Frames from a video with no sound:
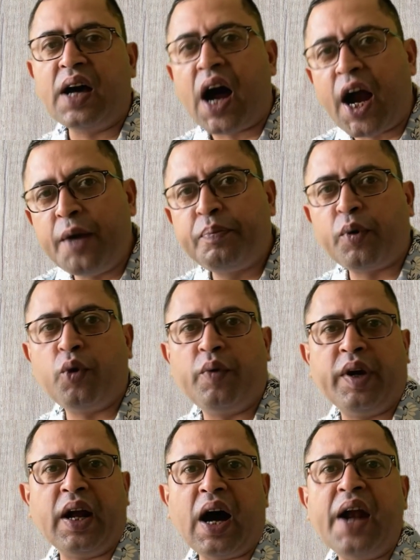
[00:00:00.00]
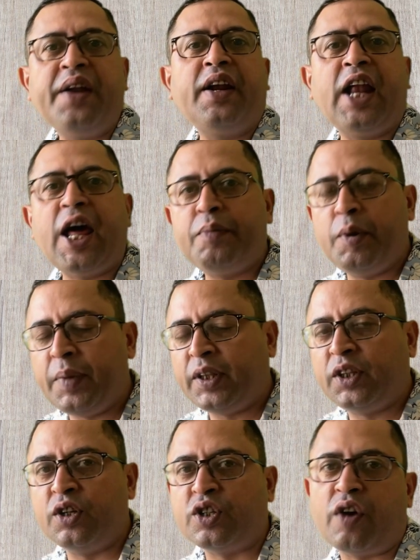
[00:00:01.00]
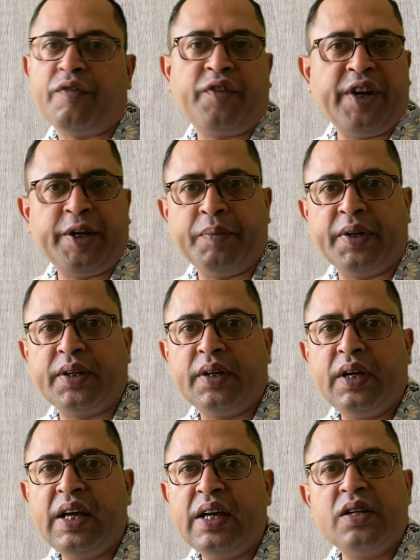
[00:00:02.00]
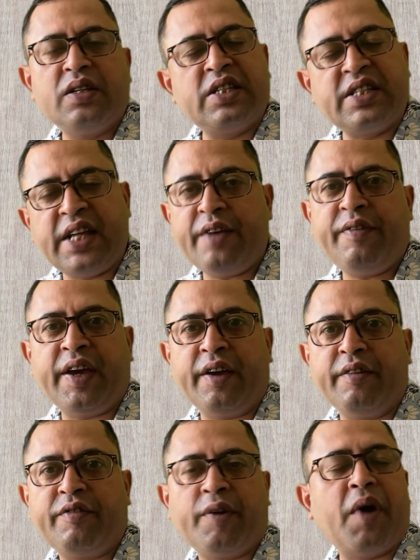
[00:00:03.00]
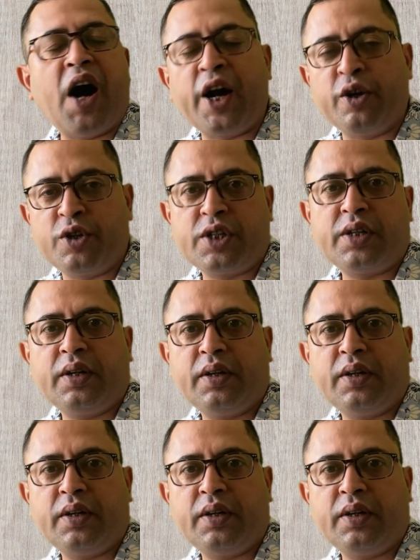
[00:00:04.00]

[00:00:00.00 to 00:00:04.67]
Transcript: unproven, unreliable methods of treatment. Stay away from Ayush.